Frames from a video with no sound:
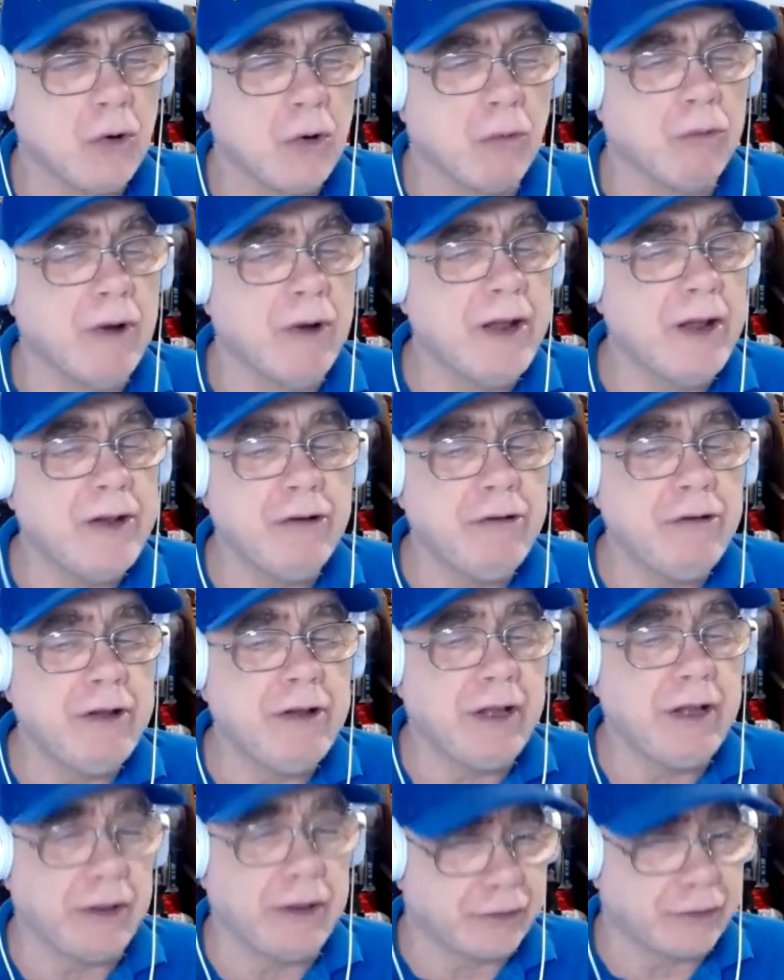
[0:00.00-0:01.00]
When
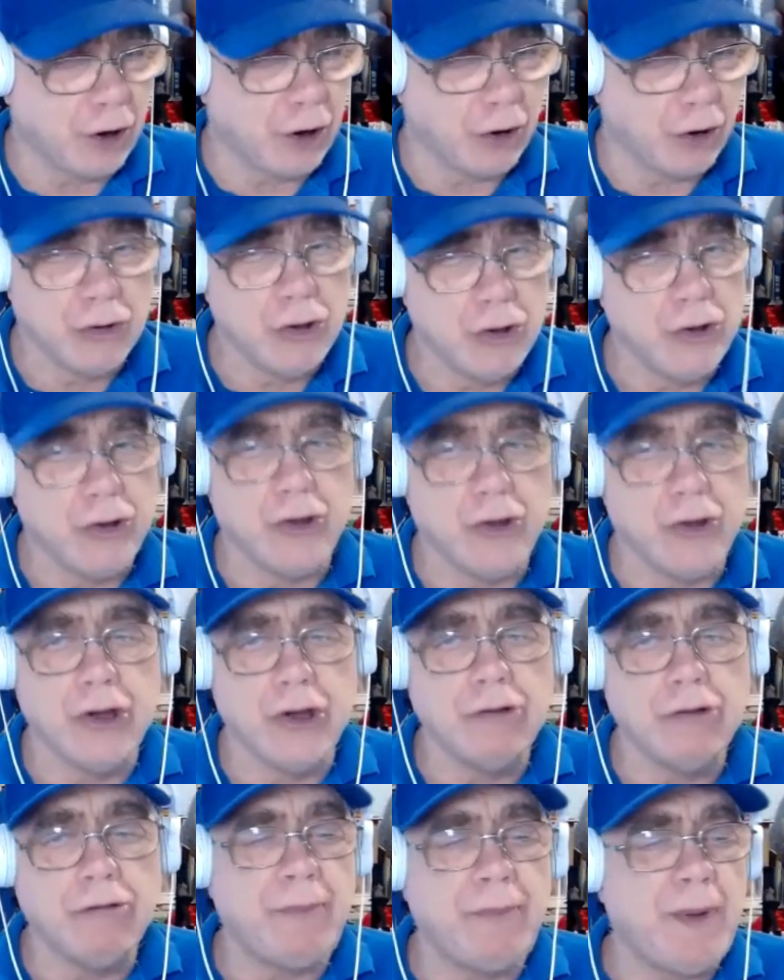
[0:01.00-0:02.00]
doing so,
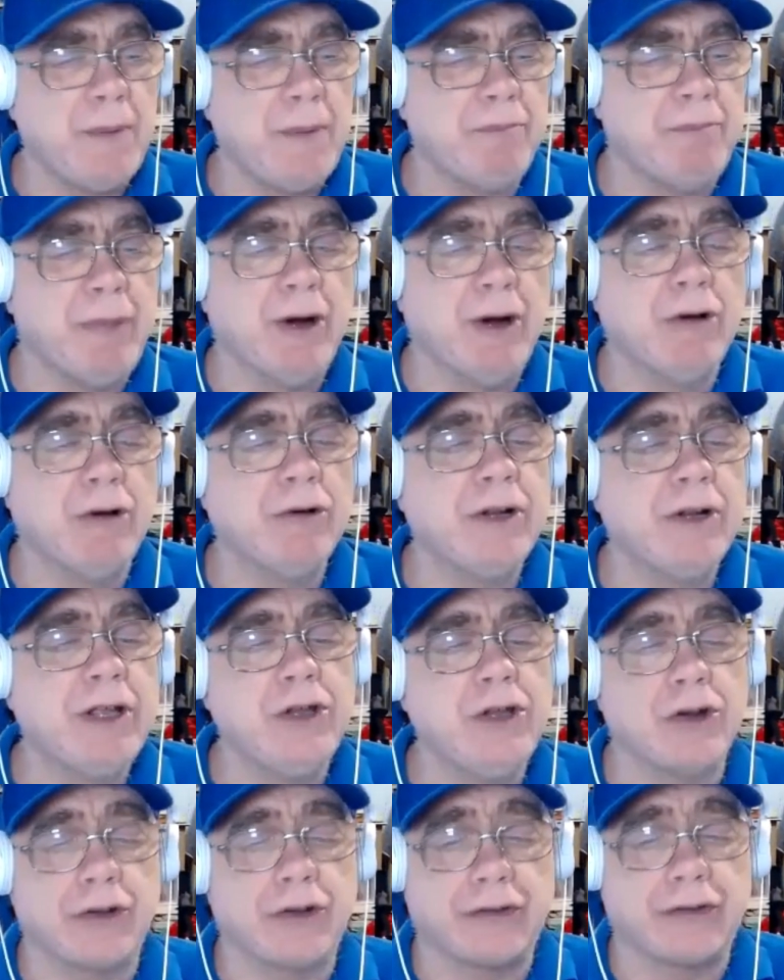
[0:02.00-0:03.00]
you will be building
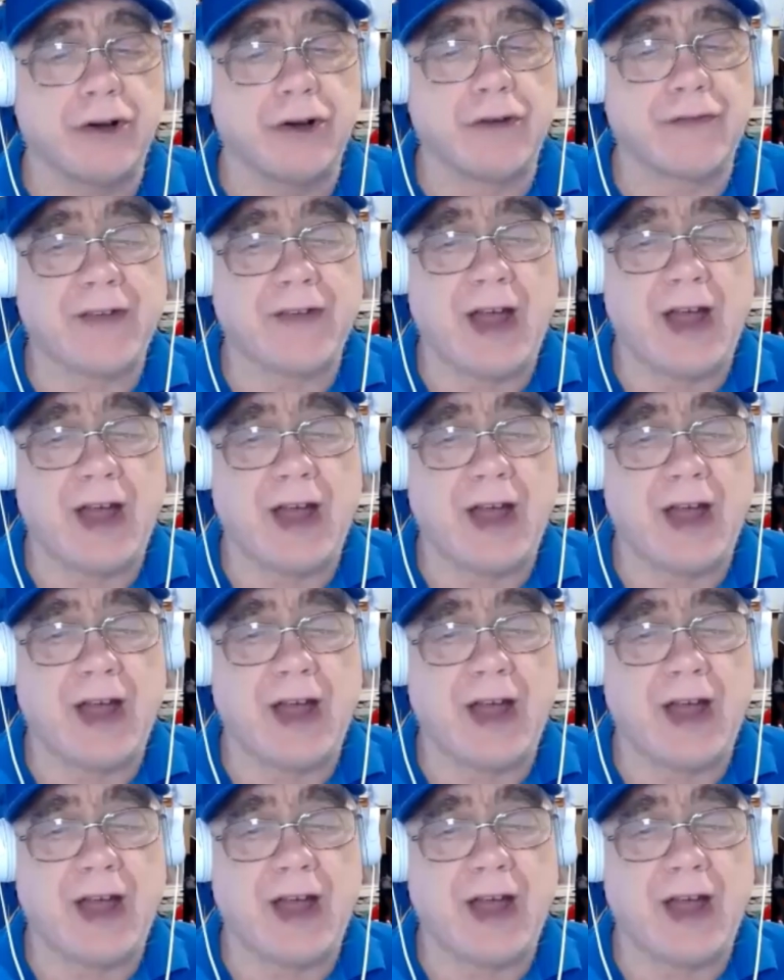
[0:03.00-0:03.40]
your self